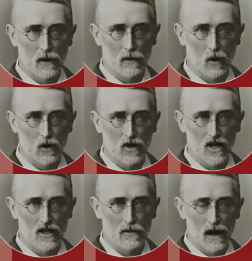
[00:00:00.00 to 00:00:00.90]
A
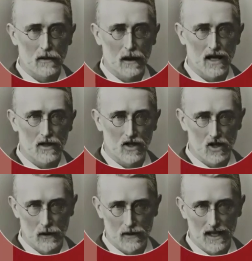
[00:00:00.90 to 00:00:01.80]
portion of my
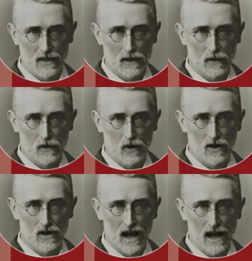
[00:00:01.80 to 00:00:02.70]
manuscript has been
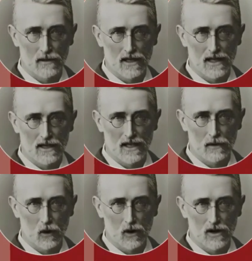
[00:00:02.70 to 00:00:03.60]
photographed in
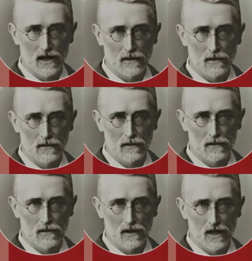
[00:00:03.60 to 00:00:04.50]
this book.
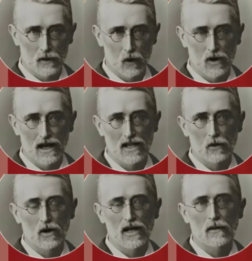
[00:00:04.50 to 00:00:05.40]
The book
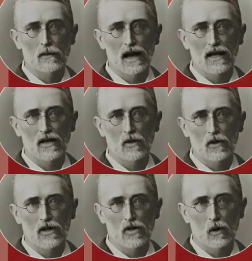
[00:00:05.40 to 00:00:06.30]
is written by
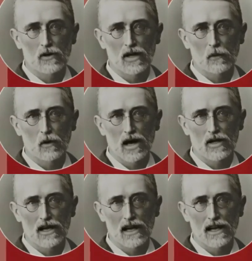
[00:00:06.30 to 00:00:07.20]
Laura Torti
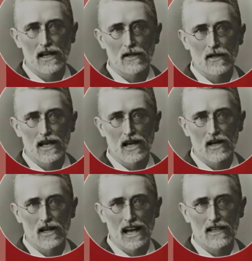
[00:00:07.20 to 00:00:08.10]
Rigatelli in the
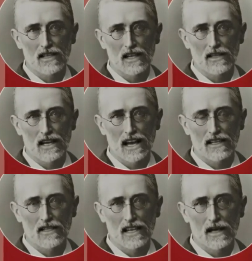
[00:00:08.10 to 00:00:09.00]
year
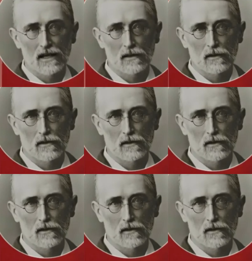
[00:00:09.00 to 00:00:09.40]
1990.